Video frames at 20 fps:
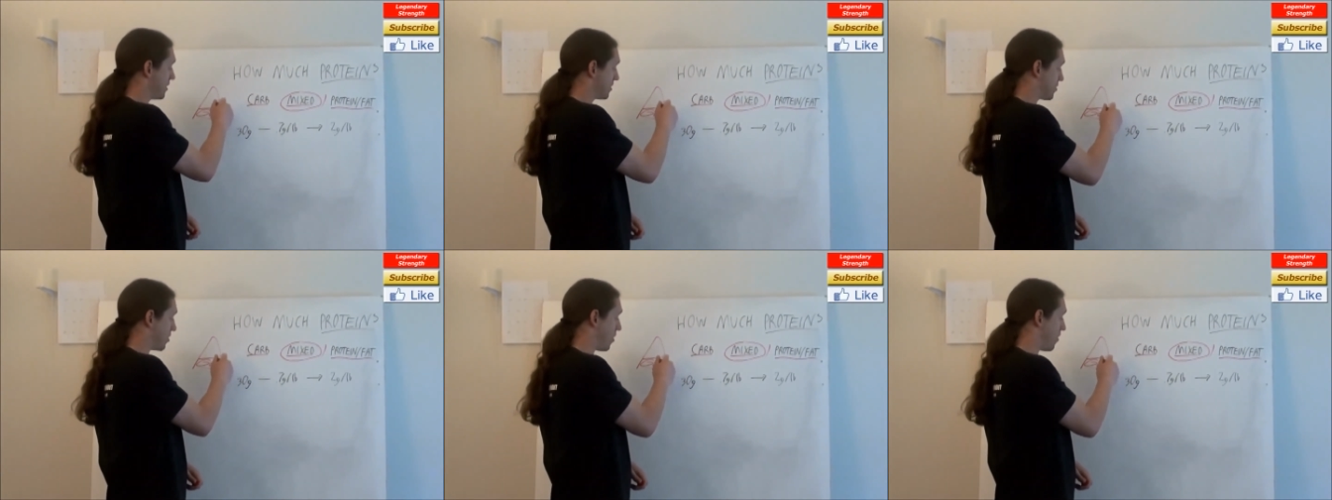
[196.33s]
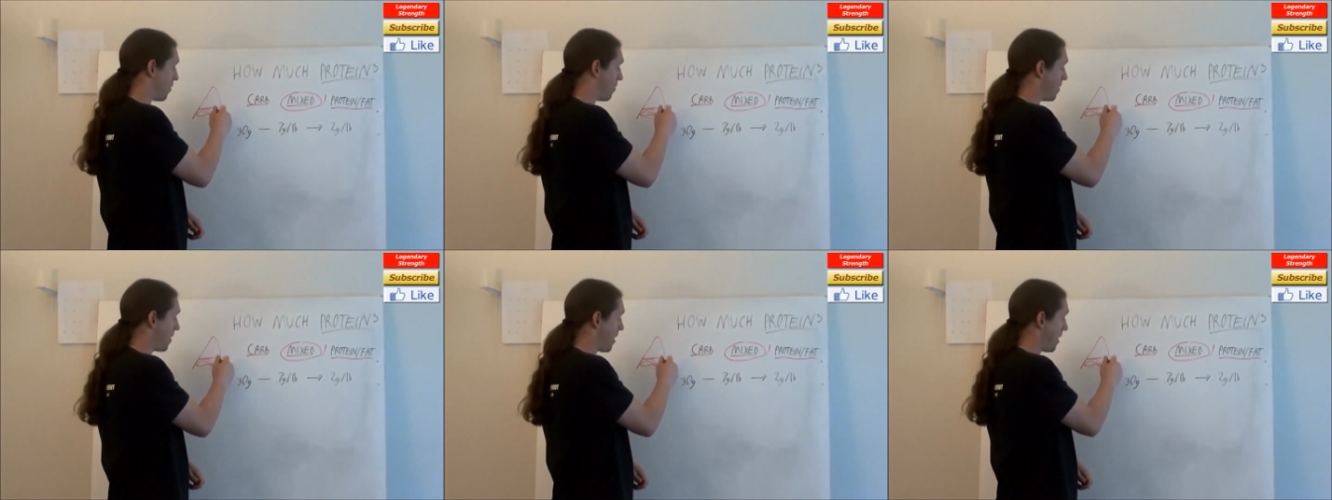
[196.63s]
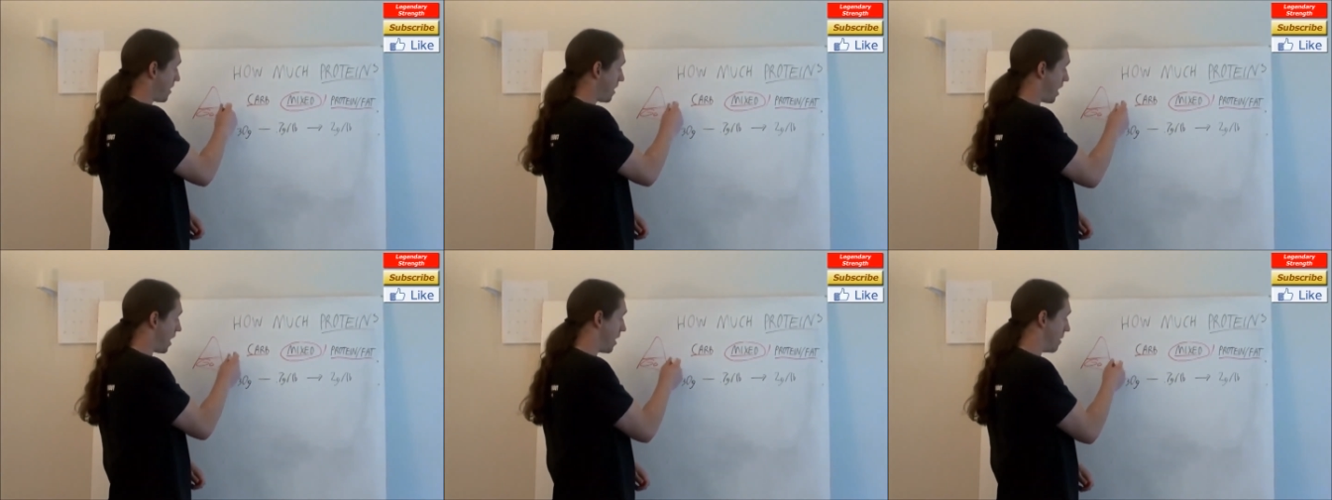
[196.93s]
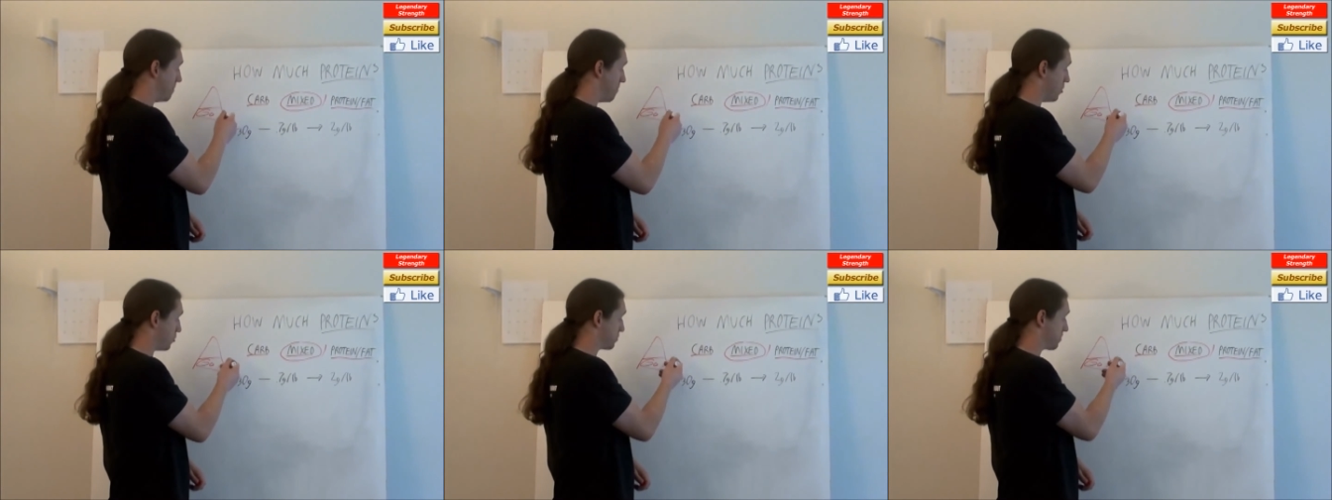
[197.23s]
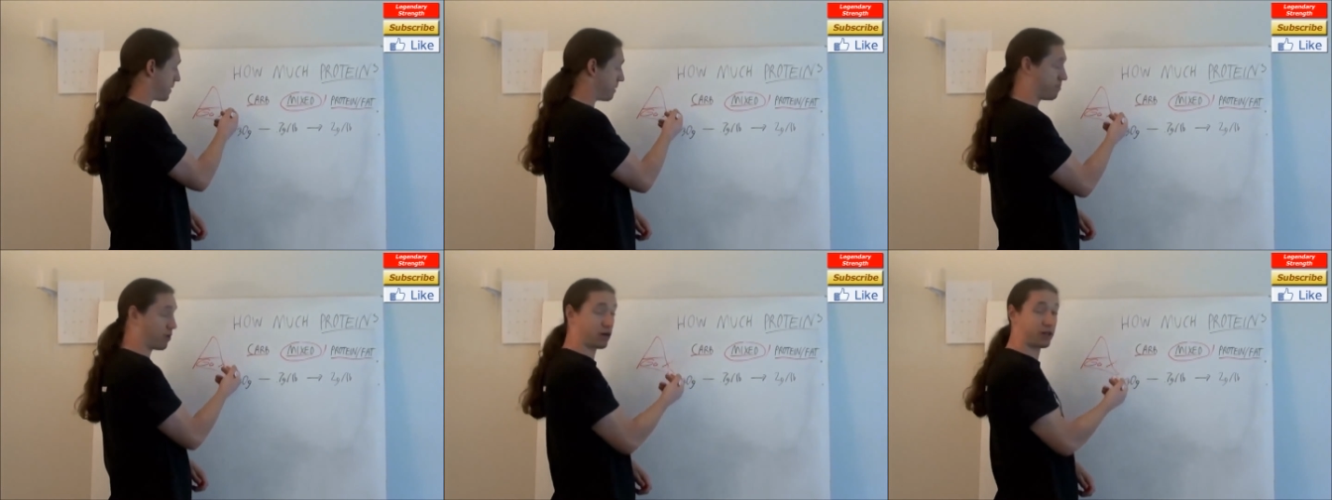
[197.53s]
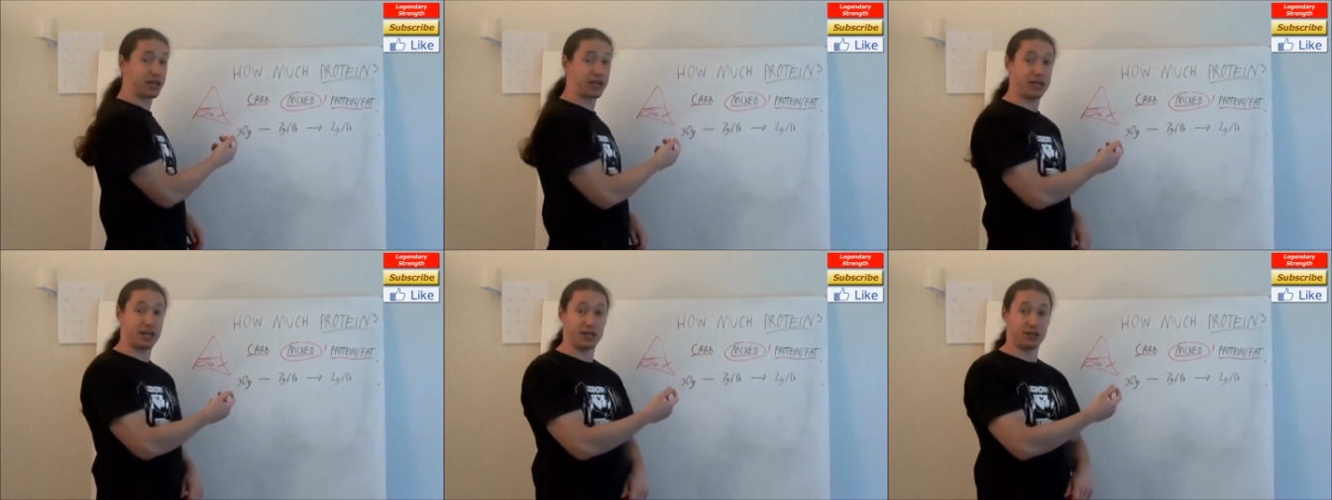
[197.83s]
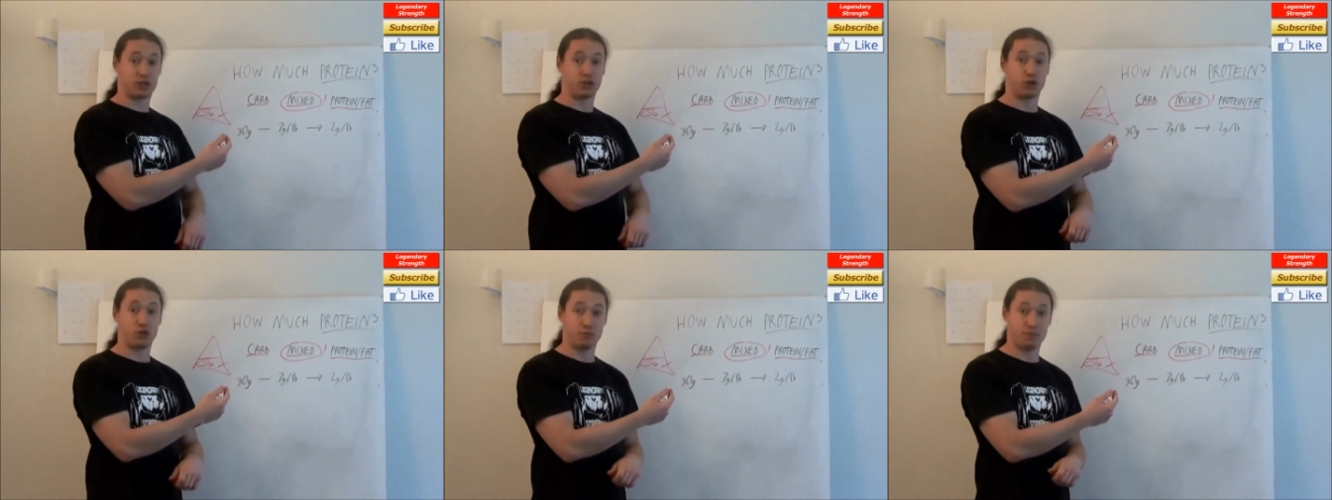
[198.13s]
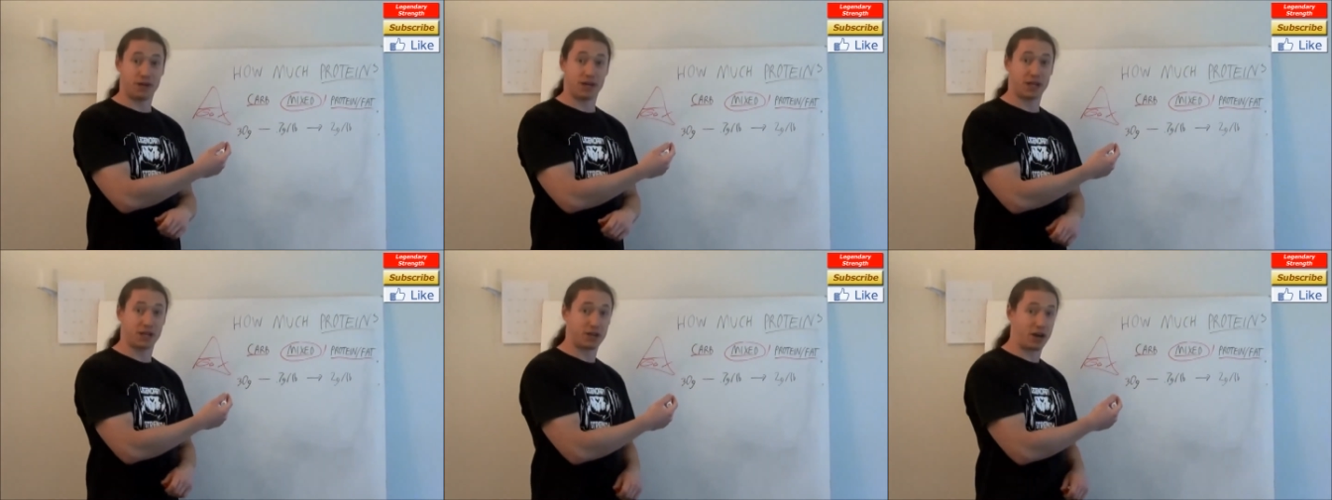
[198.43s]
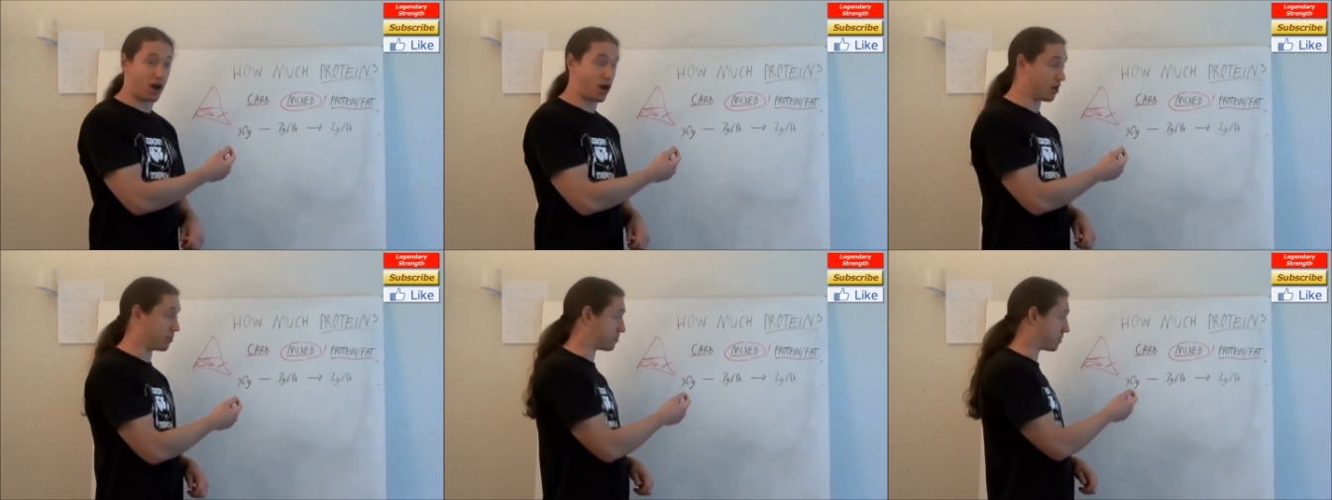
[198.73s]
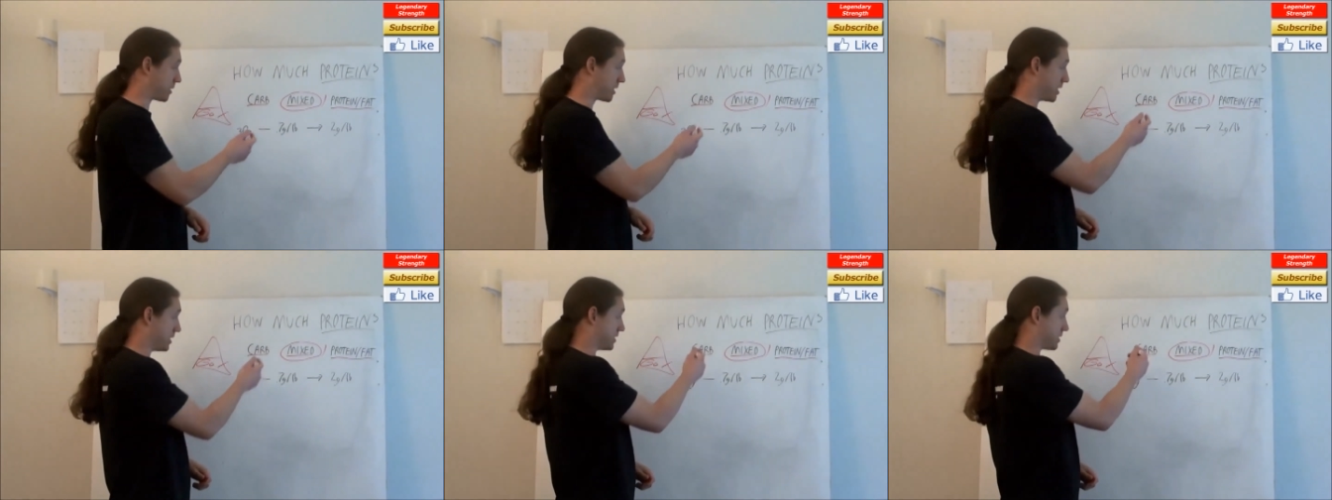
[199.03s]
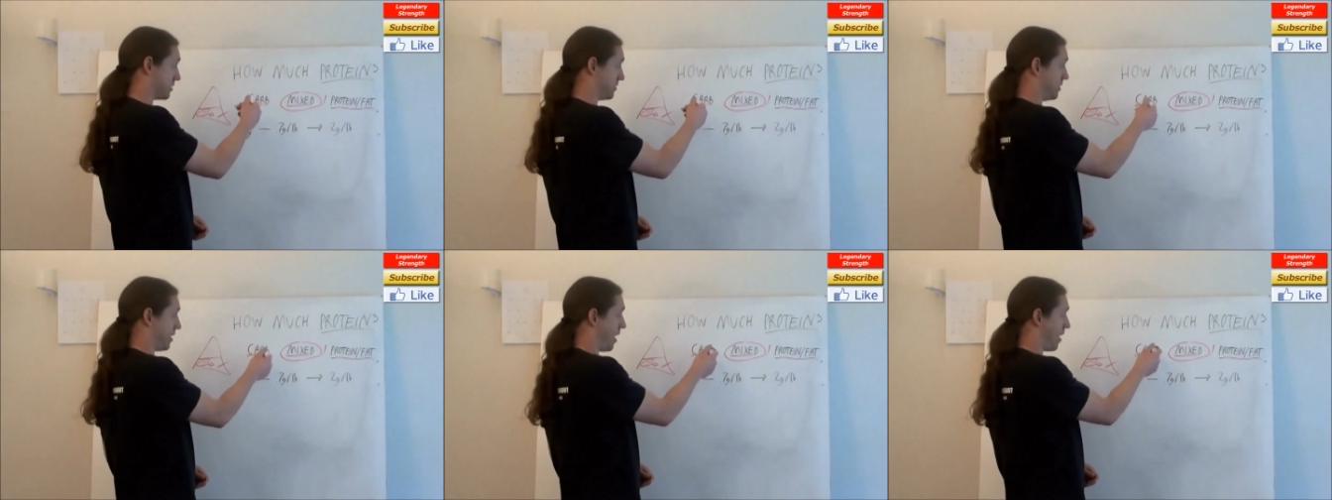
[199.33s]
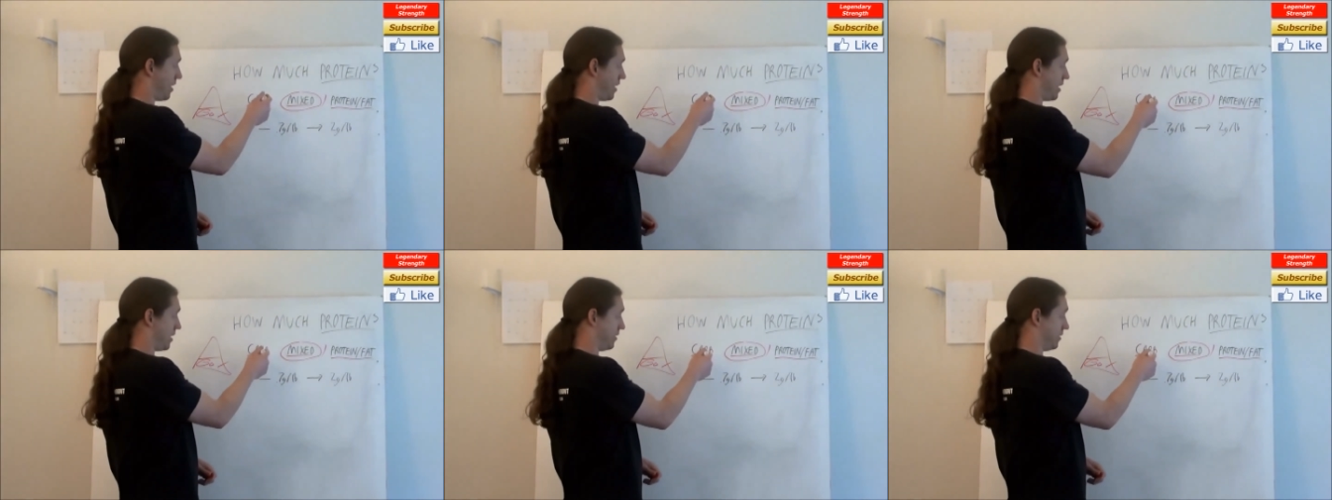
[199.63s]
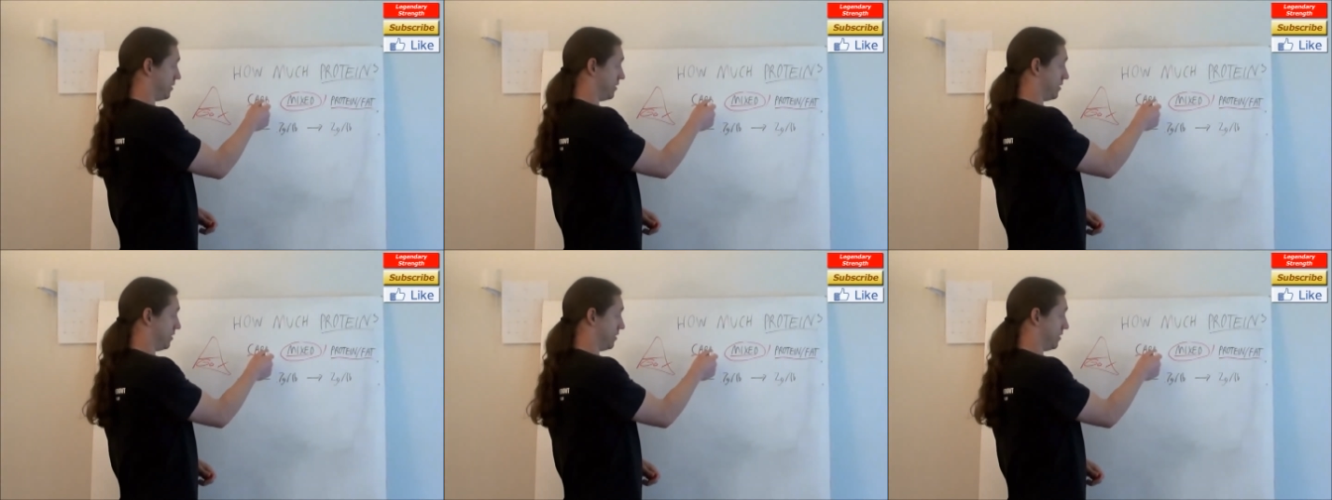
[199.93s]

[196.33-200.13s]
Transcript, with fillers: So most people are getting too many carbs because not